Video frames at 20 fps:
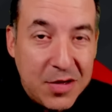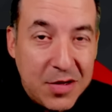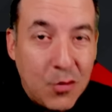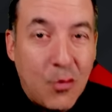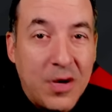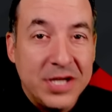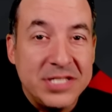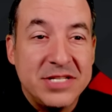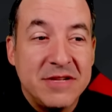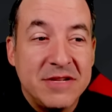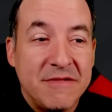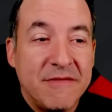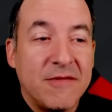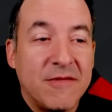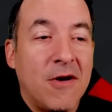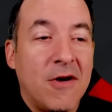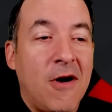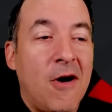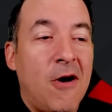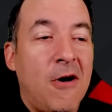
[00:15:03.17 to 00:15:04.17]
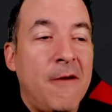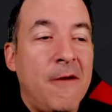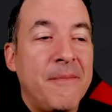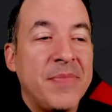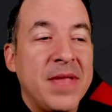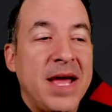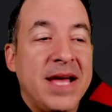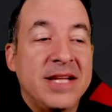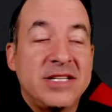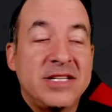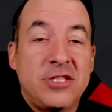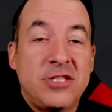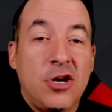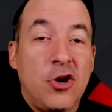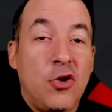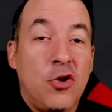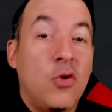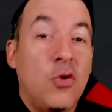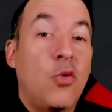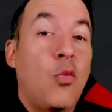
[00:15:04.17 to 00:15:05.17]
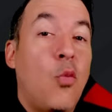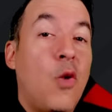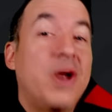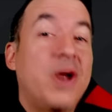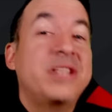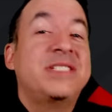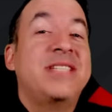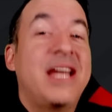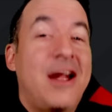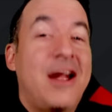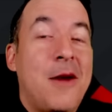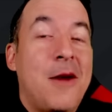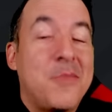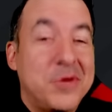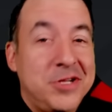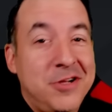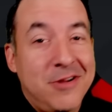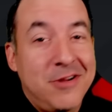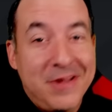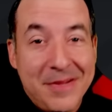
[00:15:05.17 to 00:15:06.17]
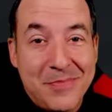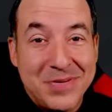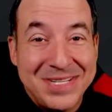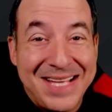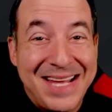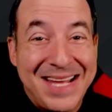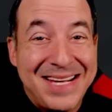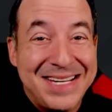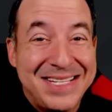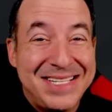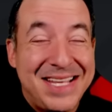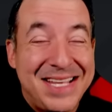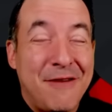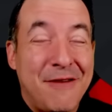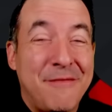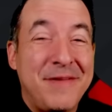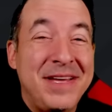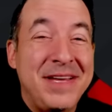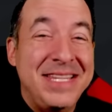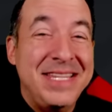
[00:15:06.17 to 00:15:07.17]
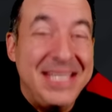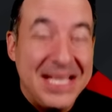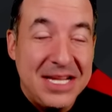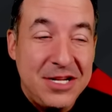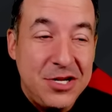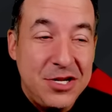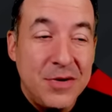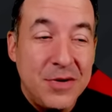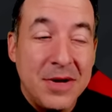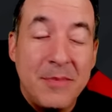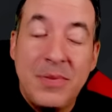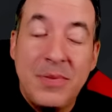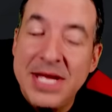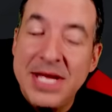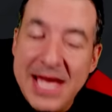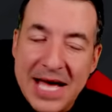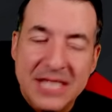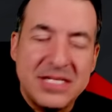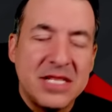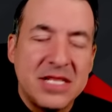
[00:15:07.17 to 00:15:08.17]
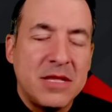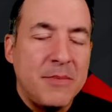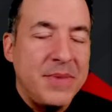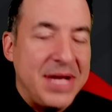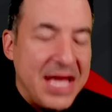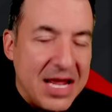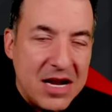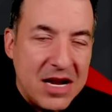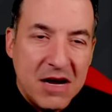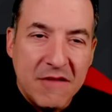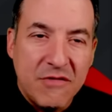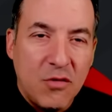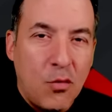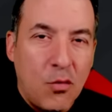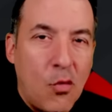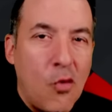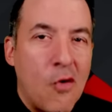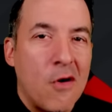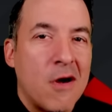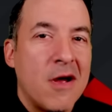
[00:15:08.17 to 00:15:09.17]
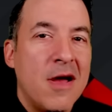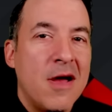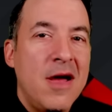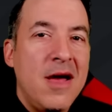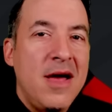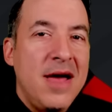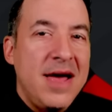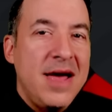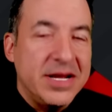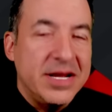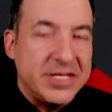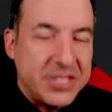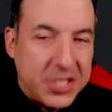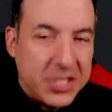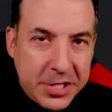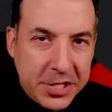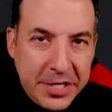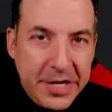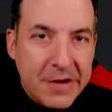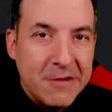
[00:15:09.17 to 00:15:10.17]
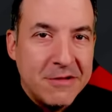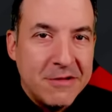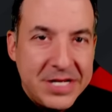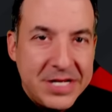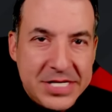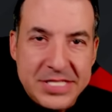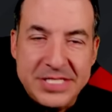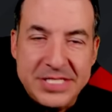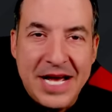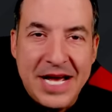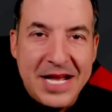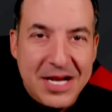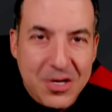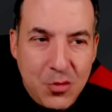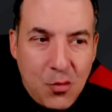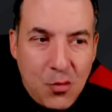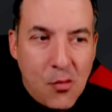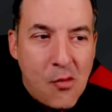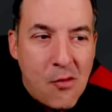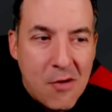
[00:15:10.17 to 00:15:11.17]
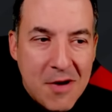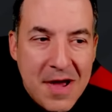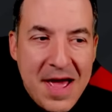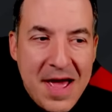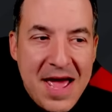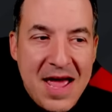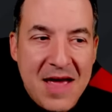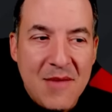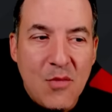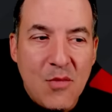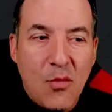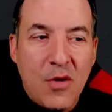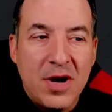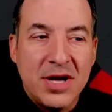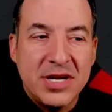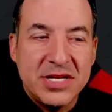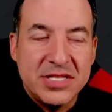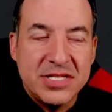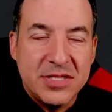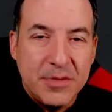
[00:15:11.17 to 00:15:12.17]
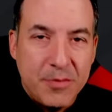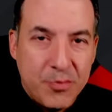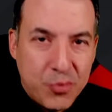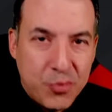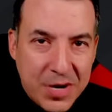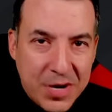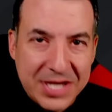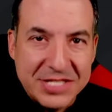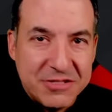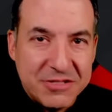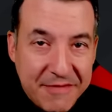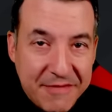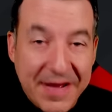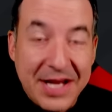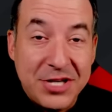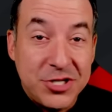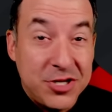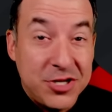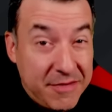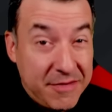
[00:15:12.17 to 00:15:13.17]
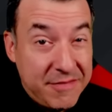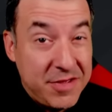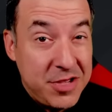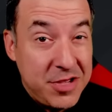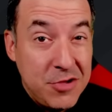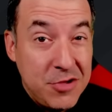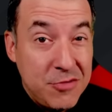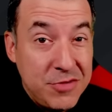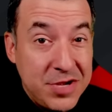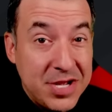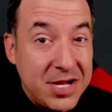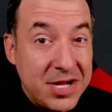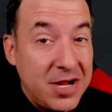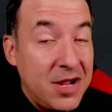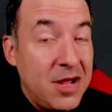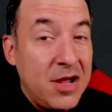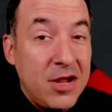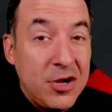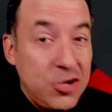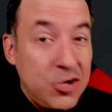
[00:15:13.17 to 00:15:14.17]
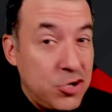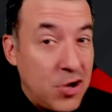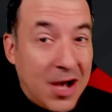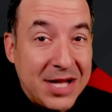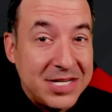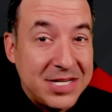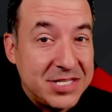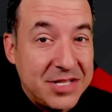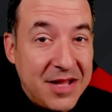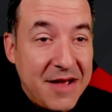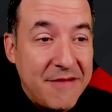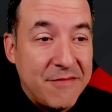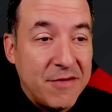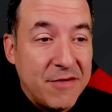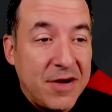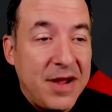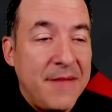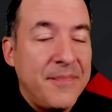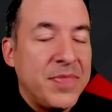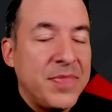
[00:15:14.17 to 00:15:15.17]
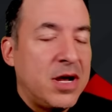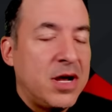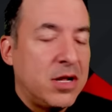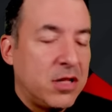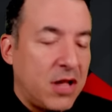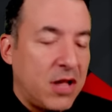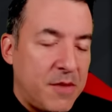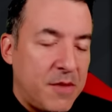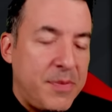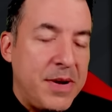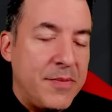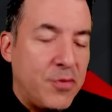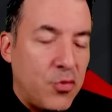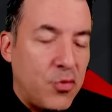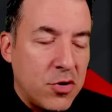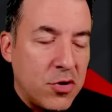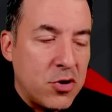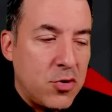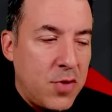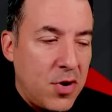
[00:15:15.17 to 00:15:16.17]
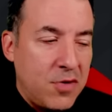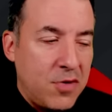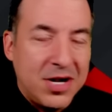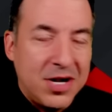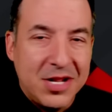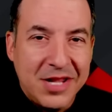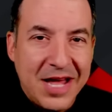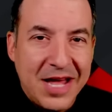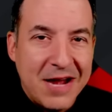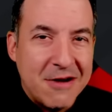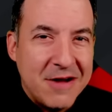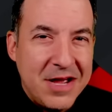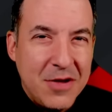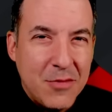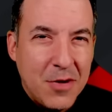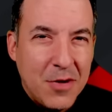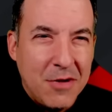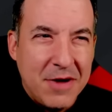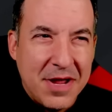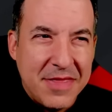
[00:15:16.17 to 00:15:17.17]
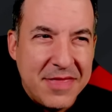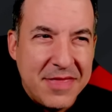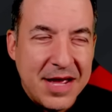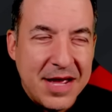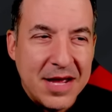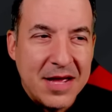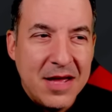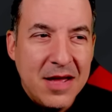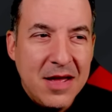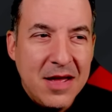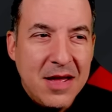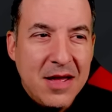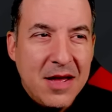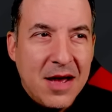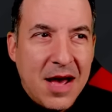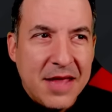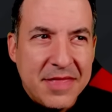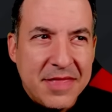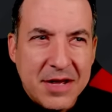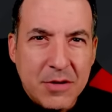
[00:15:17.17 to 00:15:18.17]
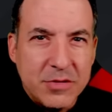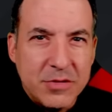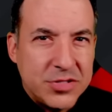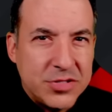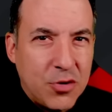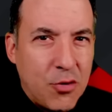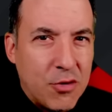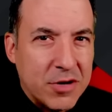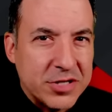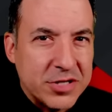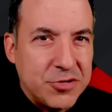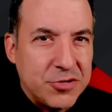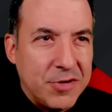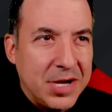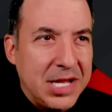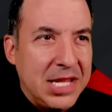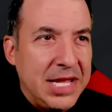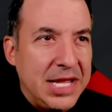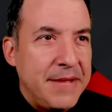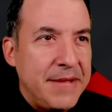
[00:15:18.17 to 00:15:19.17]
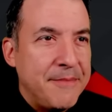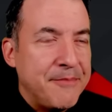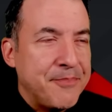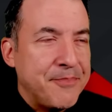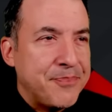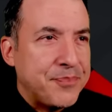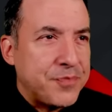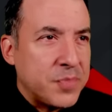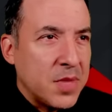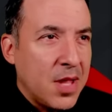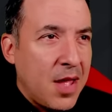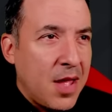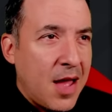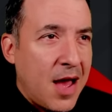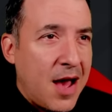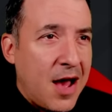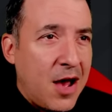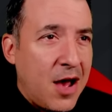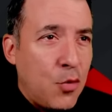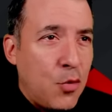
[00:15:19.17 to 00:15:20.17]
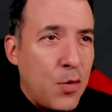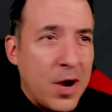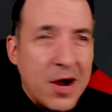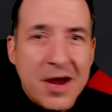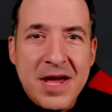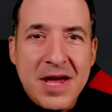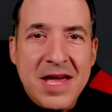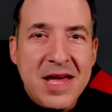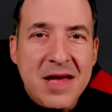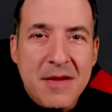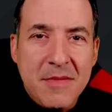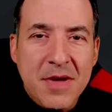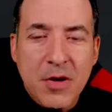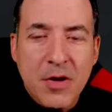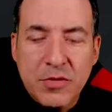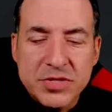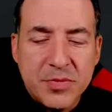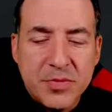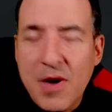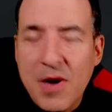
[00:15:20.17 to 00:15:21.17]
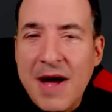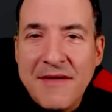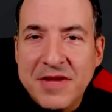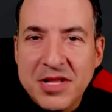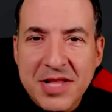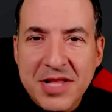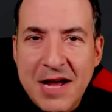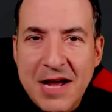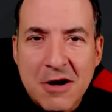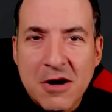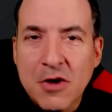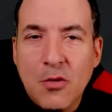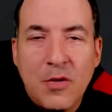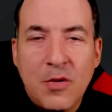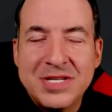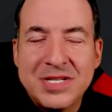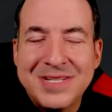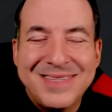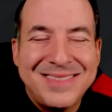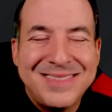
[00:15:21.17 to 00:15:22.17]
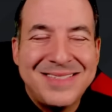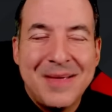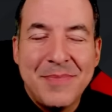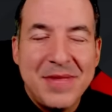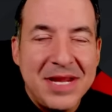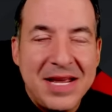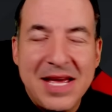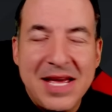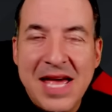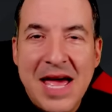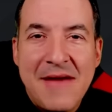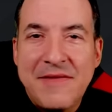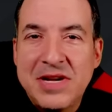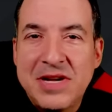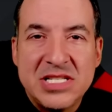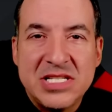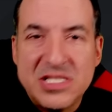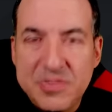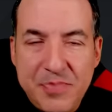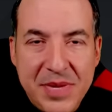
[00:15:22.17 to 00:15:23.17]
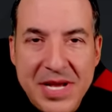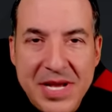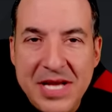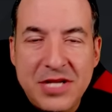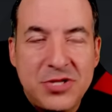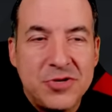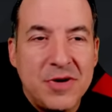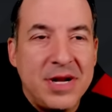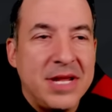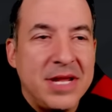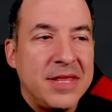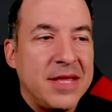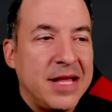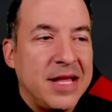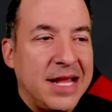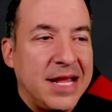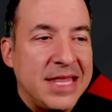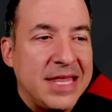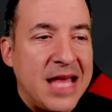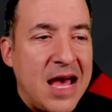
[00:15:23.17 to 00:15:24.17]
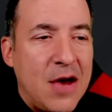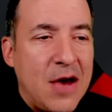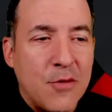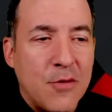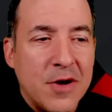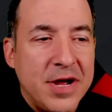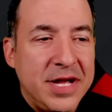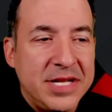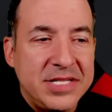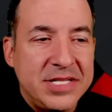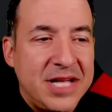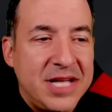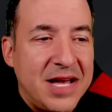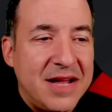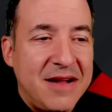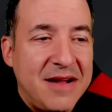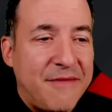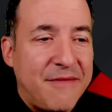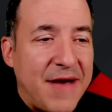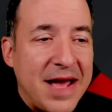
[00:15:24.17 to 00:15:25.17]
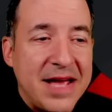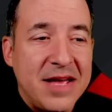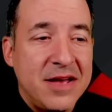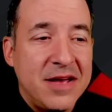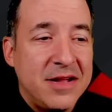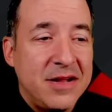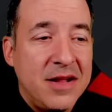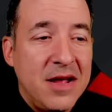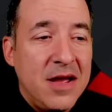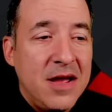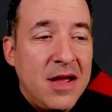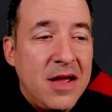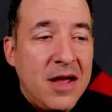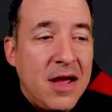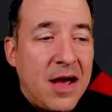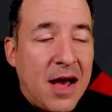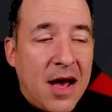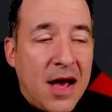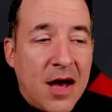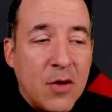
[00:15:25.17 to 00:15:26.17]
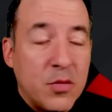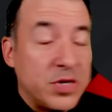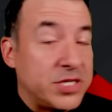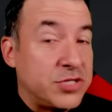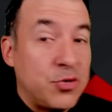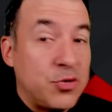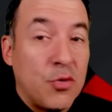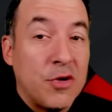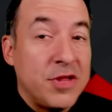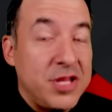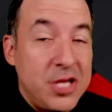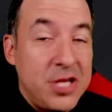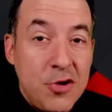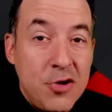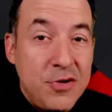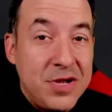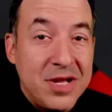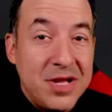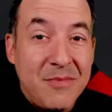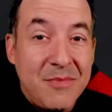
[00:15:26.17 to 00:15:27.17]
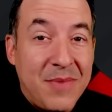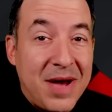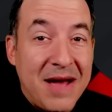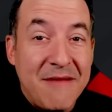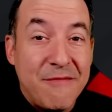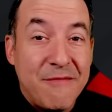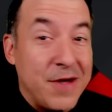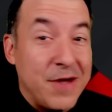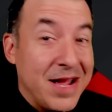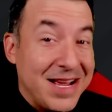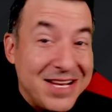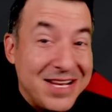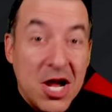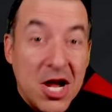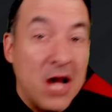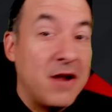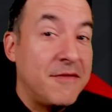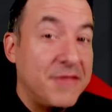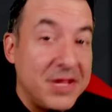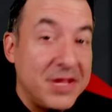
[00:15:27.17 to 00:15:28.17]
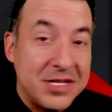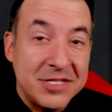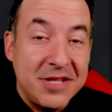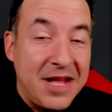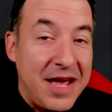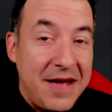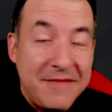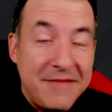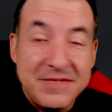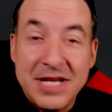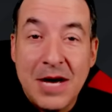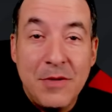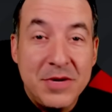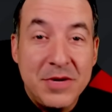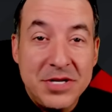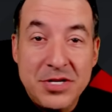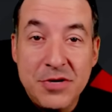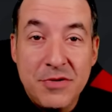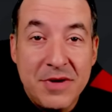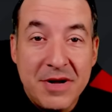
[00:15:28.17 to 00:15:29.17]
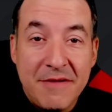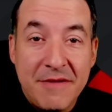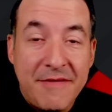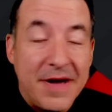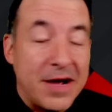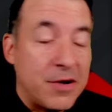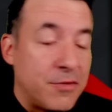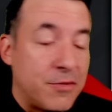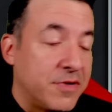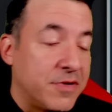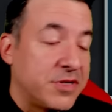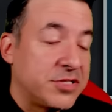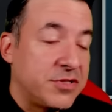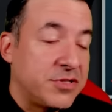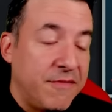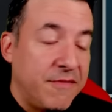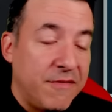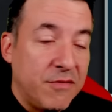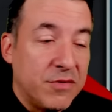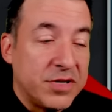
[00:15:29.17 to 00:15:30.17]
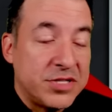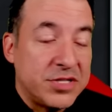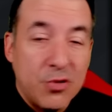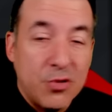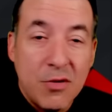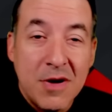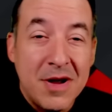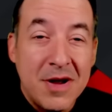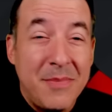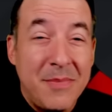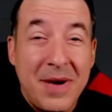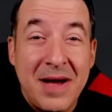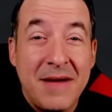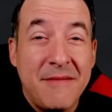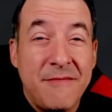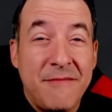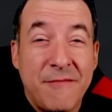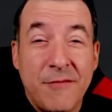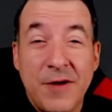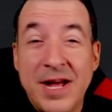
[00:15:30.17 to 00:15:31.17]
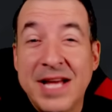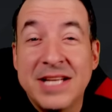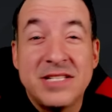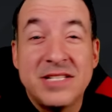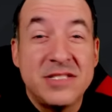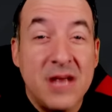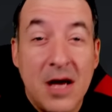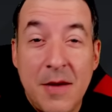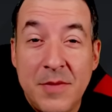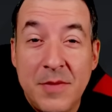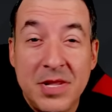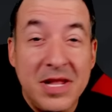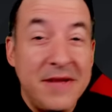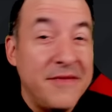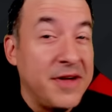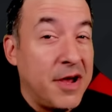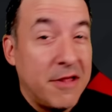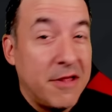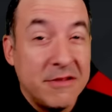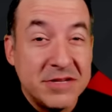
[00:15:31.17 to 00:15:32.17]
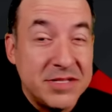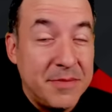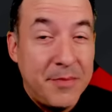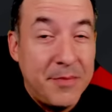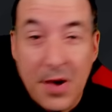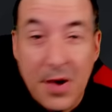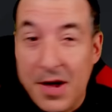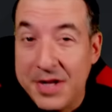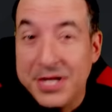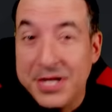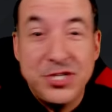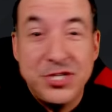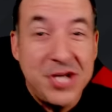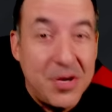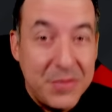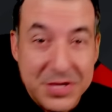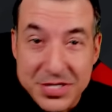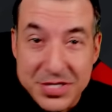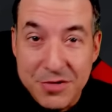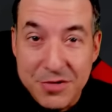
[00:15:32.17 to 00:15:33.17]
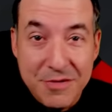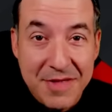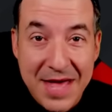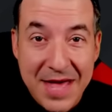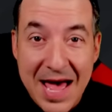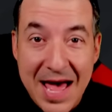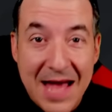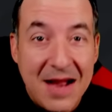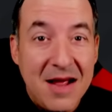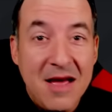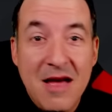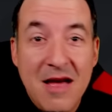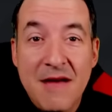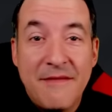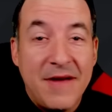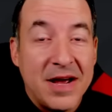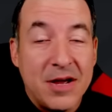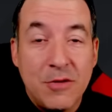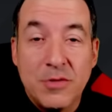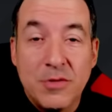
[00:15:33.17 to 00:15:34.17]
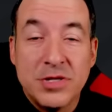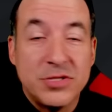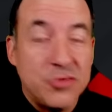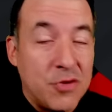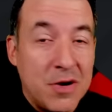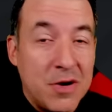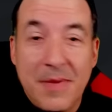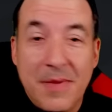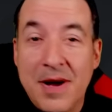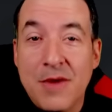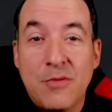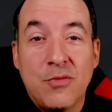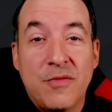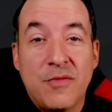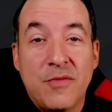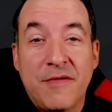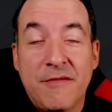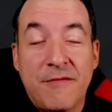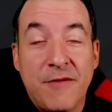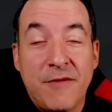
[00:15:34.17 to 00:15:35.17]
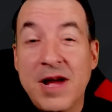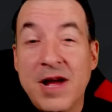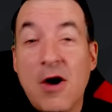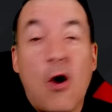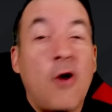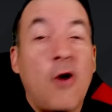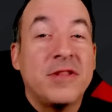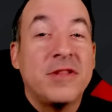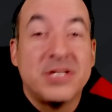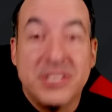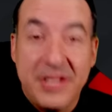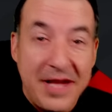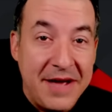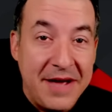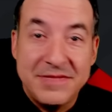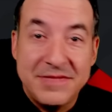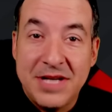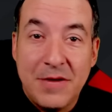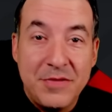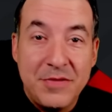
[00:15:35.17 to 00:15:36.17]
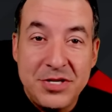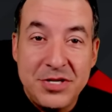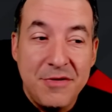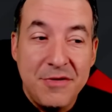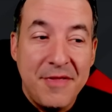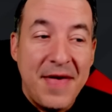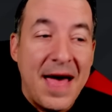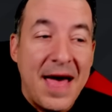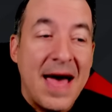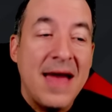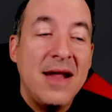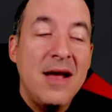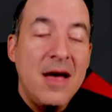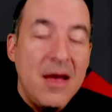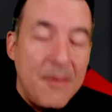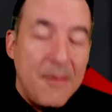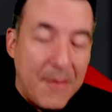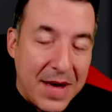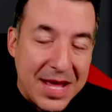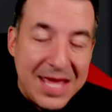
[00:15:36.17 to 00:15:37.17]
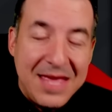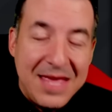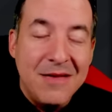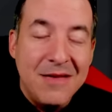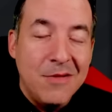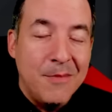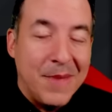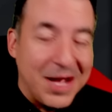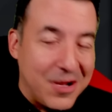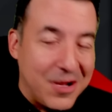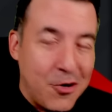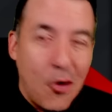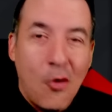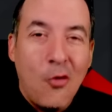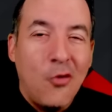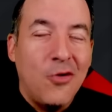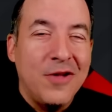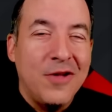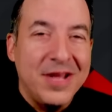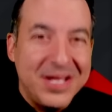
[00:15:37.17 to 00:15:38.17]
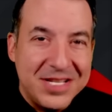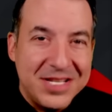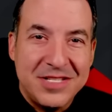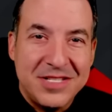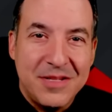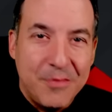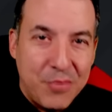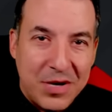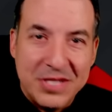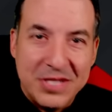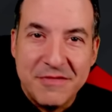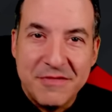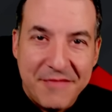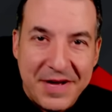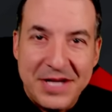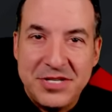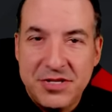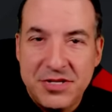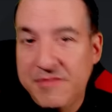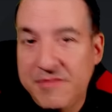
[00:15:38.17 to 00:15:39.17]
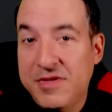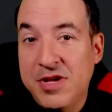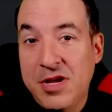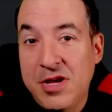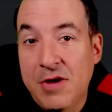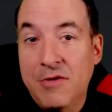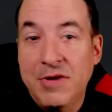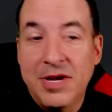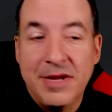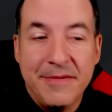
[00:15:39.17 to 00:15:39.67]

once and for all. And so once that opportunity presented itself, he did do it. But yes, at the beginning of the war, his clearly stated war aim was preservation of the Union not slavery. And a lot of people will quote a letter he wrote, I think, I think it was to Horace Greeley, uh, where he, it was a private letter. It wasn't something he gave in a speech or anything like that, where he said, if I could uh, restore the Union by freeing none of the slaves, I would do it. If I could res- restore it by freeing some and leaving others in bondage, I would do that. If I can restore it by re- freeing all the slaves, I would do that. My, my goal is the preservation of the Union.